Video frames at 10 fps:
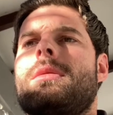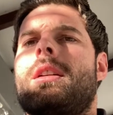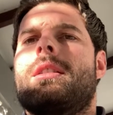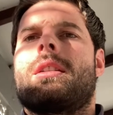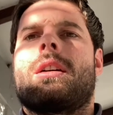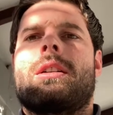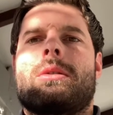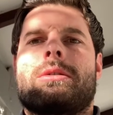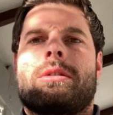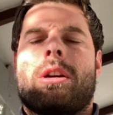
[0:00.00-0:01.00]
You know, there
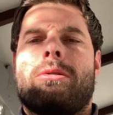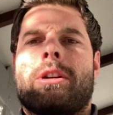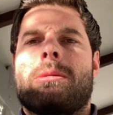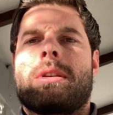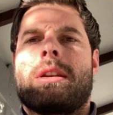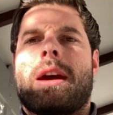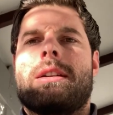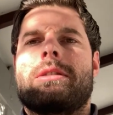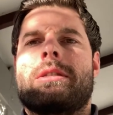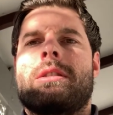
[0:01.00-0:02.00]
was no
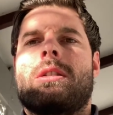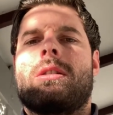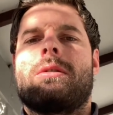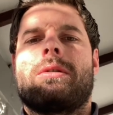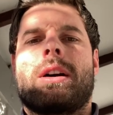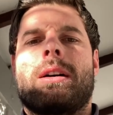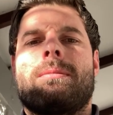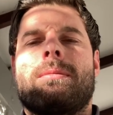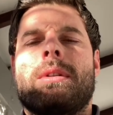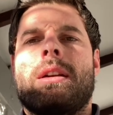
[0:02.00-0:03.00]
recommendation of
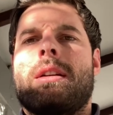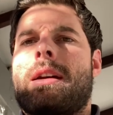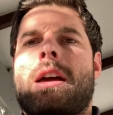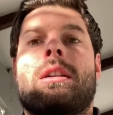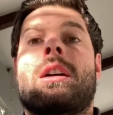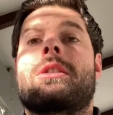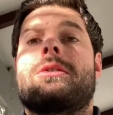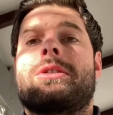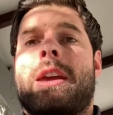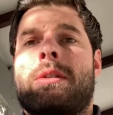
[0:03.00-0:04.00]
how long I should
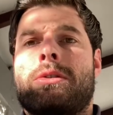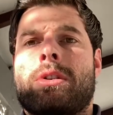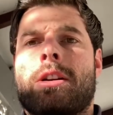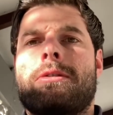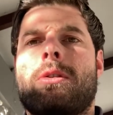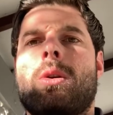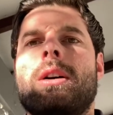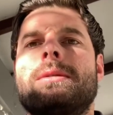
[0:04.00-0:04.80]
stay on the drug for.